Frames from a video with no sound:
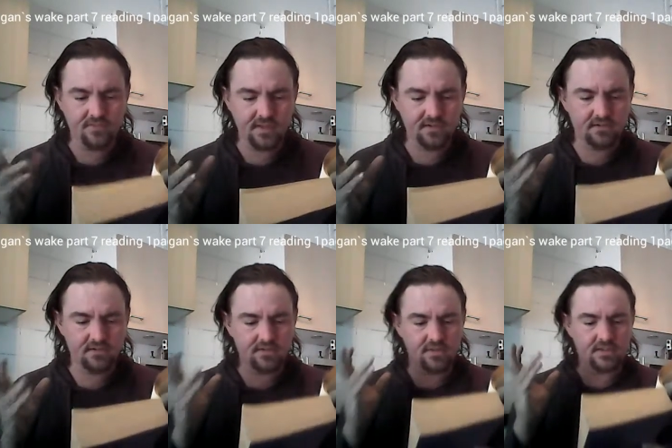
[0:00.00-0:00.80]

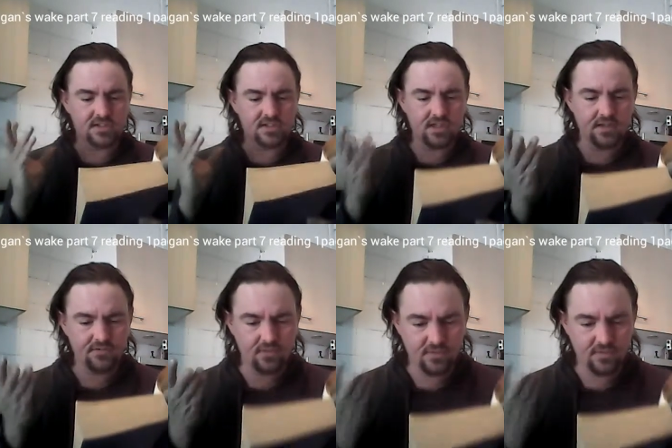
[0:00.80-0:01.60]
field to their shy
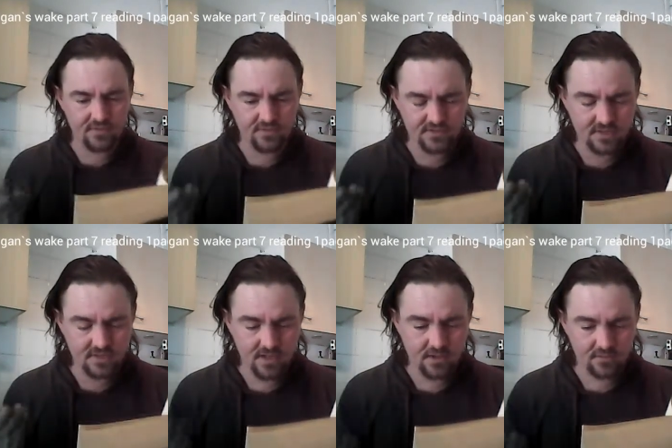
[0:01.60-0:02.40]
fond lovers
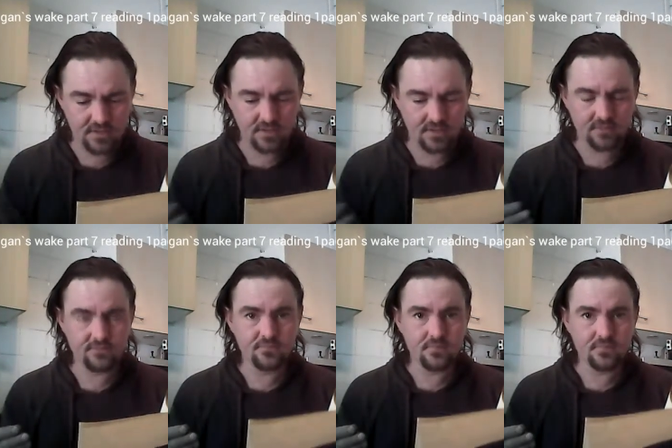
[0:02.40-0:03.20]
say only,
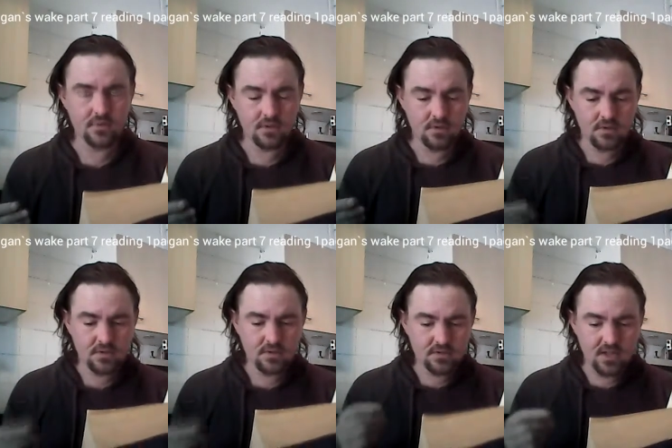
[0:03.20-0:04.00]

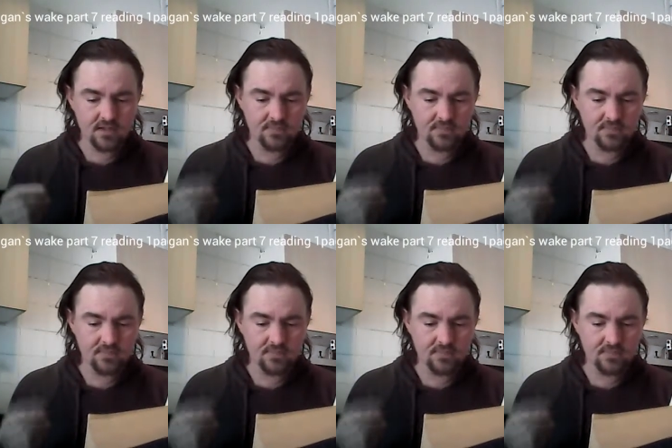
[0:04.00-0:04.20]
call